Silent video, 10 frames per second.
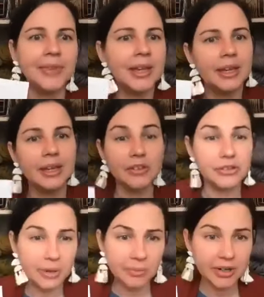If you don't
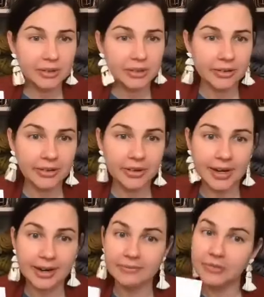want to log on
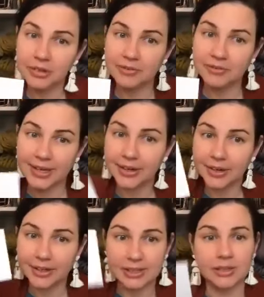and view the videos
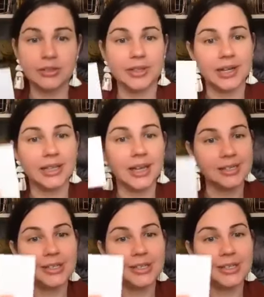in online class,